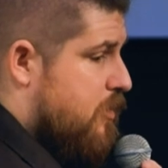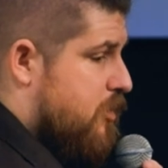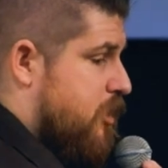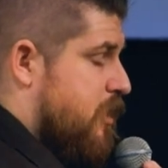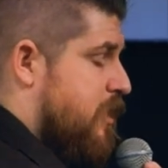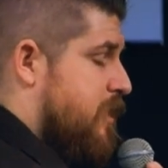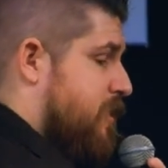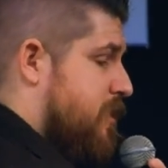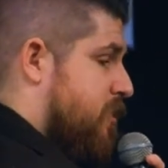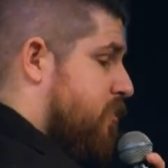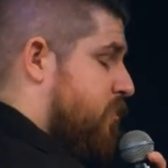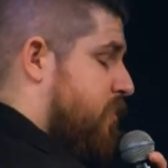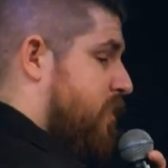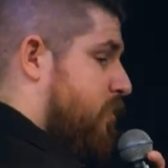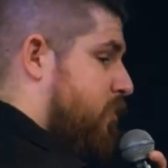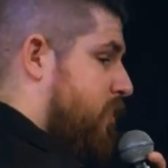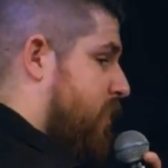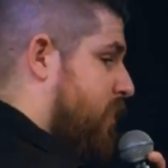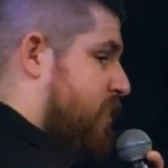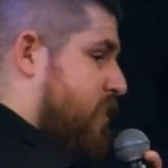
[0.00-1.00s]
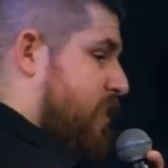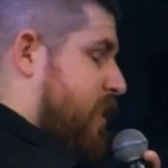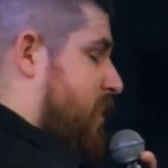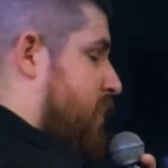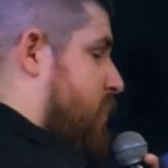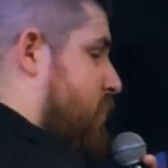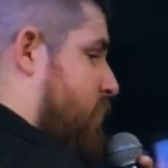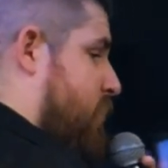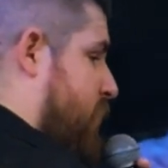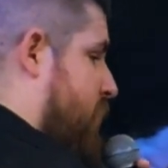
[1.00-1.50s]
Jesus, we, we
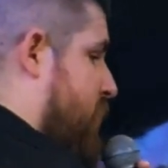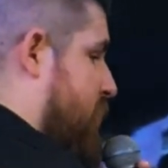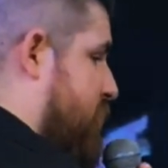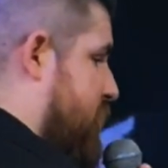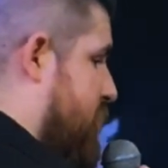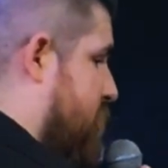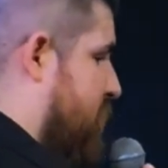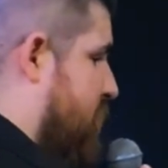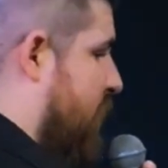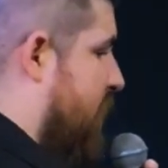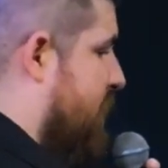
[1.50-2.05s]
thank you because your